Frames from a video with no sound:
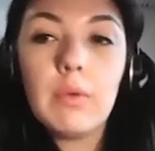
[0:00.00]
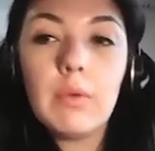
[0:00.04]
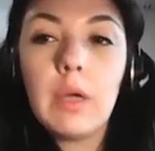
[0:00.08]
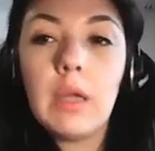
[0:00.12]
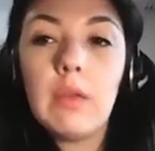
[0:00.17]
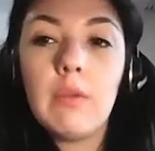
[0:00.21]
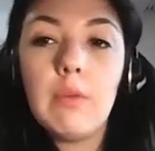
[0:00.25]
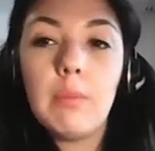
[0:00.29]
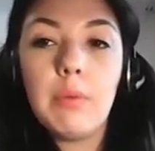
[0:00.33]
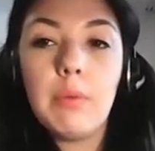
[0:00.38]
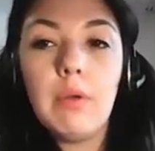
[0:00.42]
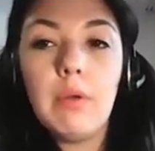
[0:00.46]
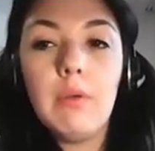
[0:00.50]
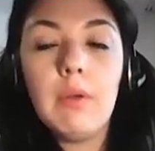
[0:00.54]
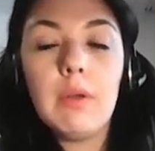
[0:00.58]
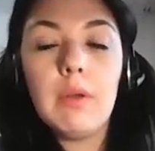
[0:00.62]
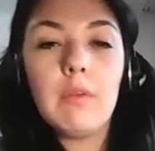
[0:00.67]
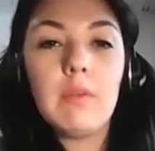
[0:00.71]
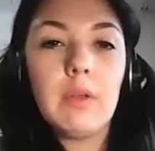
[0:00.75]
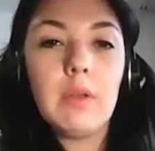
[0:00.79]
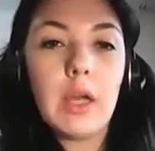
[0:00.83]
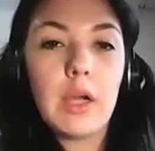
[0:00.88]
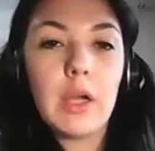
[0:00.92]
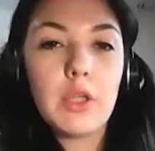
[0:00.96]
At the
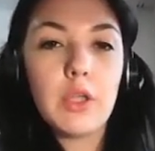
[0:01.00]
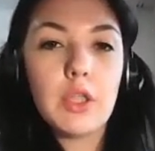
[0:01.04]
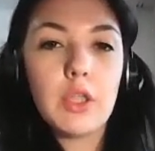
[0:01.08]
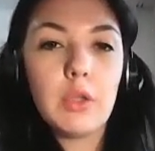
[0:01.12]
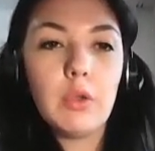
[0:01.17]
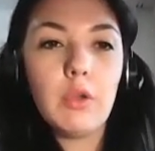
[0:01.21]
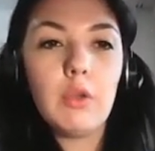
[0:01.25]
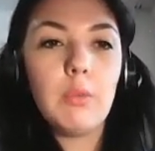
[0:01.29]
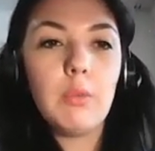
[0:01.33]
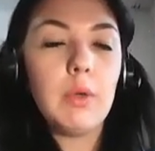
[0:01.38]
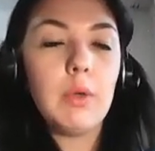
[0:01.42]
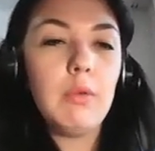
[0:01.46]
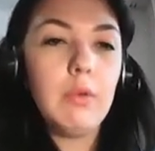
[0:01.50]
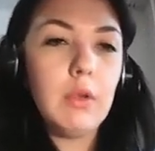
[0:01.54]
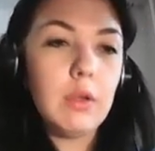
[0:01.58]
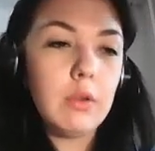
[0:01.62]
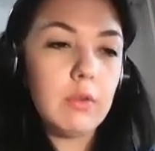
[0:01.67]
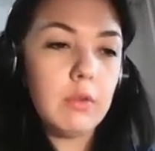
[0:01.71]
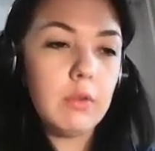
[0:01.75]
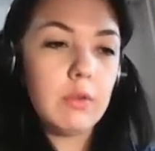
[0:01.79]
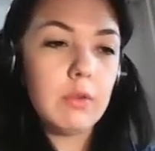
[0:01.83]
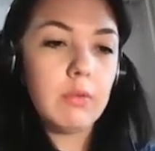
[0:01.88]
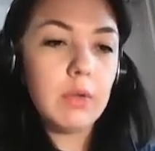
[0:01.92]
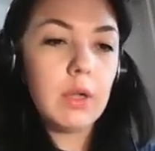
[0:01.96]
previous lecture,
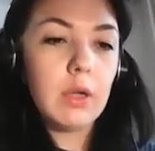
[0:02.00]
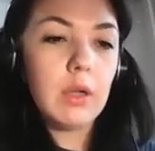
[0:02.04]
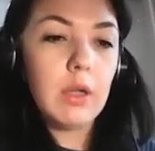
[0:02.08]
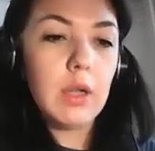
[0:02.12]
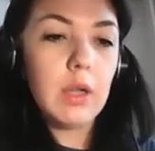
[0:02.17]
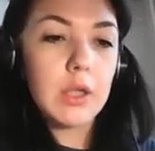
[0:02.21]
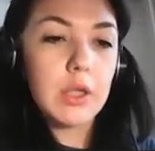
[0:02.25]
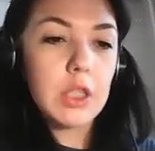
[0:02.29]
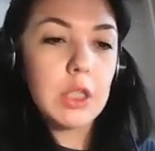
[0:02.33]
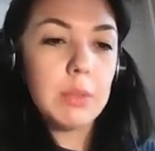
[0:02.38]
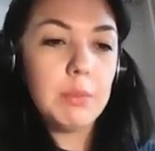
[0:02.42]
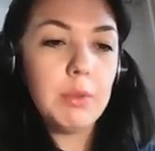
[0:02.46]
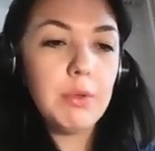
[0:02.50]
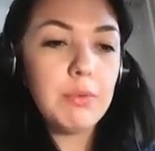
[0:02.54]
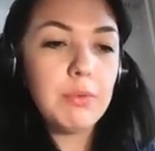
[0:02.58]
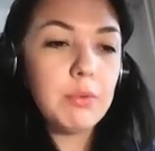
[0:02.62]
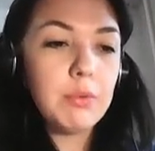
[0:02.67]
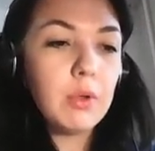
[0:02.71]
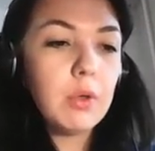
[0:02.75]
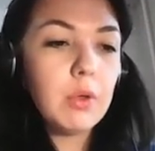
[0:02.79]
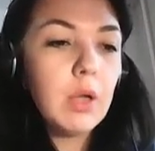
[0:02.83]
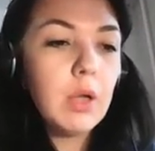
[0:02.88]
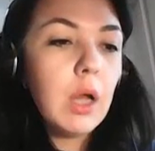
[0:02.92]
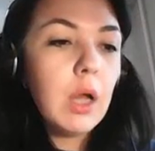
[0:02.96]
one lecture
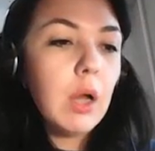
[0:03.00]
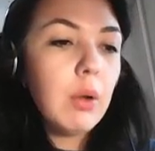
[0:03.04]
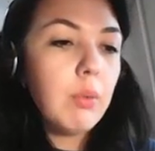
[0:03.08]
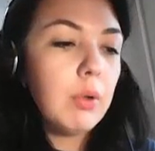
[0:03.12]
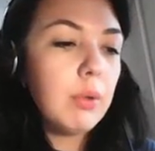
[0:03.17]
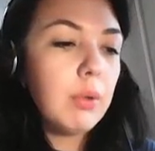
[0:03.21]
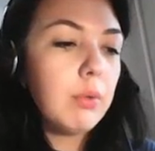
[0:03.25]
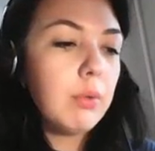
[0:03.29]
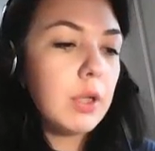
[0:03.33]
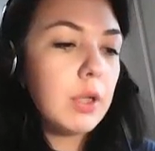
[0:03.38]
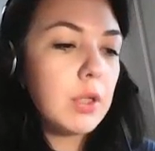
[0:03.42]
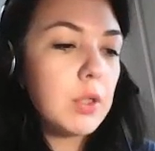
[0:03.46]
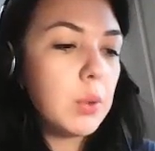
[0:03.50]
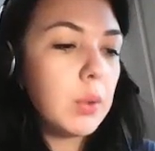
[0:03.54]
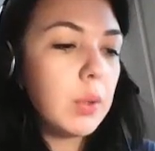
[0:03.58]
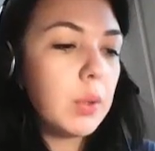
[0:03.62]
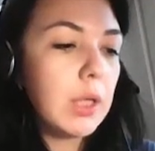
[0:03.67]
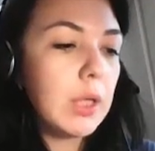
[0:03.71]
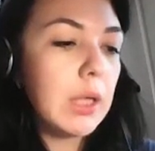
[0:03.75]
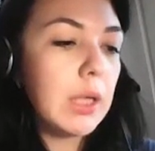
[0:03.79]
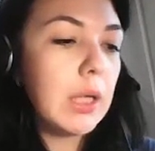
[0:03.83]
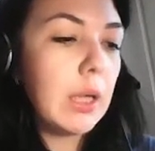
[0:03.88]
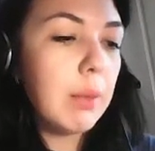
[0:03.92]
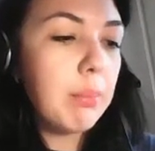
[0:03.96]
before, we were
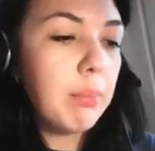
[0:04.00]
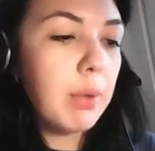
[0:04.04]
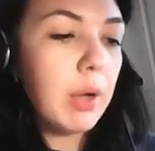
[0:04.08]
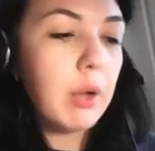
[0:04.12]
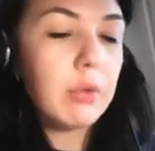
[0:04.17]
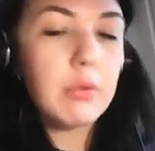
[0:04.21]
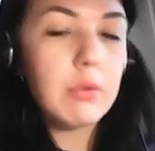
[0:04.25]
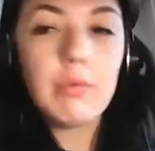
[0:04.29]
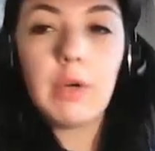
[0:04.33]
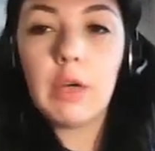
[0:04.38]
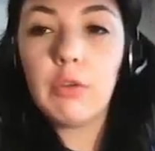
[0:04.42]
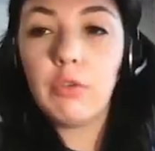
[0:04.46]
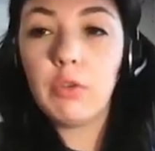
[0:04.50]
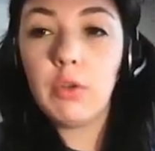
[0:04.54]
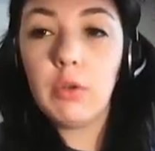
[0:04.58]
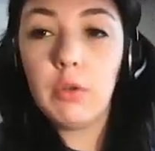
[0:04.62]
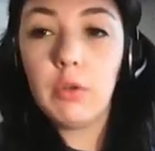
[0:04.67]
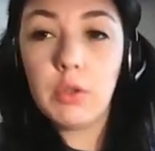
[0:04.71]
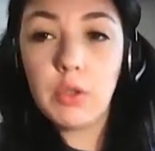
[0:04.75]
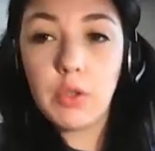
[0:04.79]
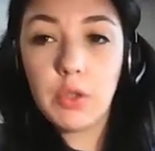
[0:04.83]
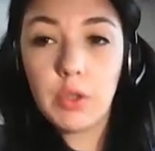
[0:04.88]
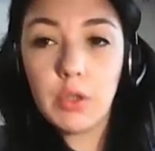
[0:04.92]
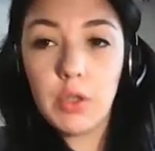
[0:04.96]
talking about
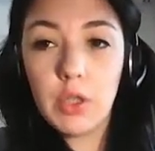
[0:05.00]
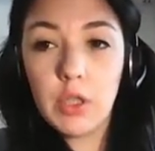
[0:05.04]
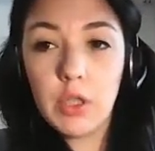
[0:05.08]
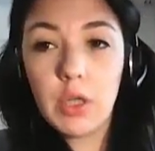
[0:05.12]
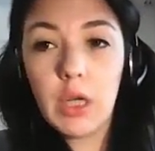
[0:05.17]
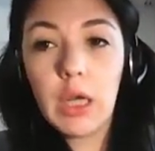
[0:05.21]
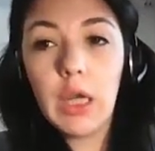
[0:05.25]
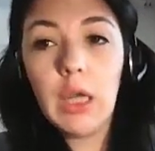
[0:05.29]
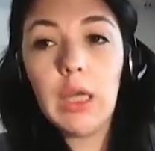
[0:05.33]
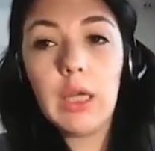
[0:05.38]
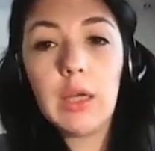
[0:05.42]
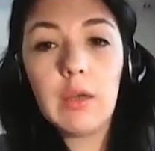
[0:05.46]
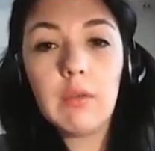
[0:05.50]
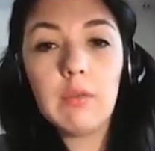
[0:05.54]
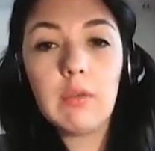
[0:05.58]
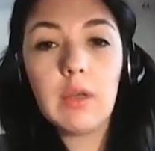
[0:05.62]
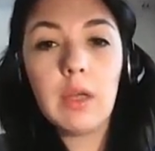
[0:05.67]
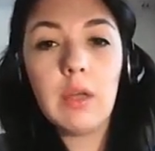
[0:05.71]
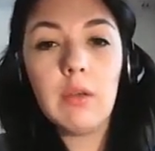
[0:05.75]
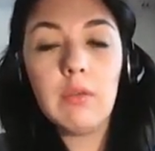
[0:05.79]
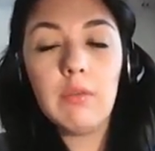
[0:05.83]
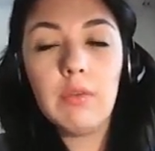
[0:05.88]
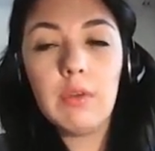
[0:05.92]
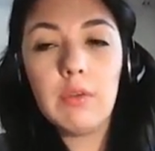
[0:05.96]
vascular surgery, yes,
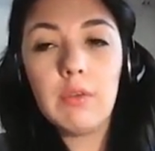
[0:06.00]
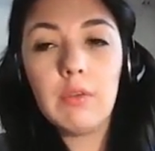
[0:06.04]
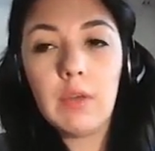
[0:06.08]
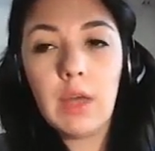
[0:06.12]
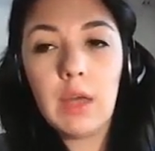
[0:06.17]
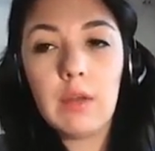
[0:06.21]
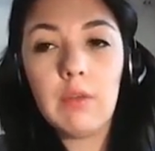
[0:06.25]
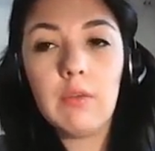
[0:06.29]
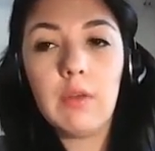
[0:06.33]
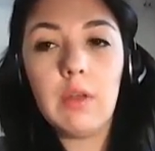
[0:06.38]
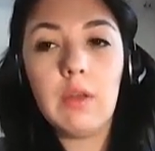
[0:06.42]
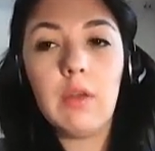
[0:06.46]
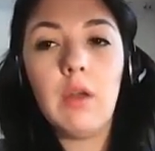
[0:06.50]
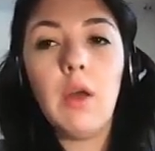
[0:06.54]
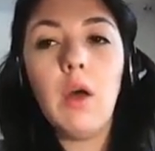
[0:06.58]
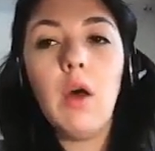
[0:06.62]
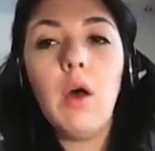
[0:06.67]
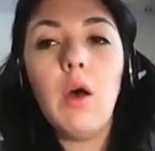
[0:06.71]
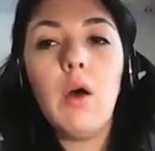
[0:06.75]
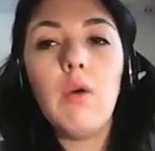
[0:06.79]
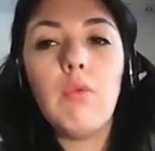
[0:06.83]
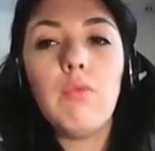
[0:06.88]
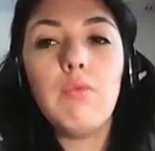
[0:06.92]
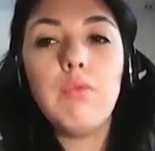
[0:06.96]
and we said that
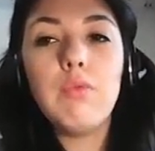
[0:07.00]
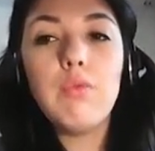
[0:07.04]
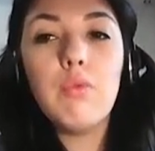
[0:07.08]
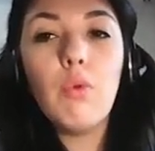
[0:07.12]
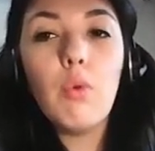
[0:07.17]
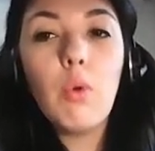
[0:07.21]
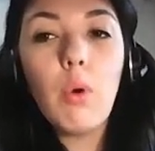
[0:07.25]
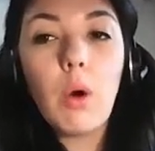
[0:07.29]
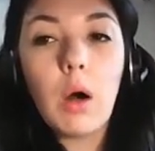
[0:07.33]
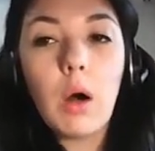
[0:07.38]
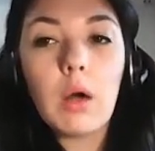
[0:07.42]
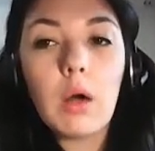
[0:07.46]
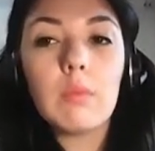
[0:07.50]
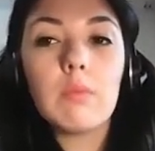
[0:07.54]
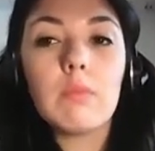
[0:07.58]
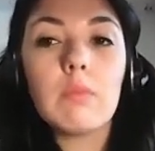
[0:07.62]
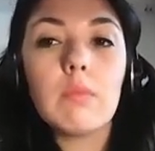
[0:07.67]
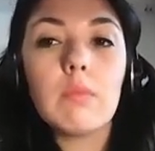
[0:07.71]
for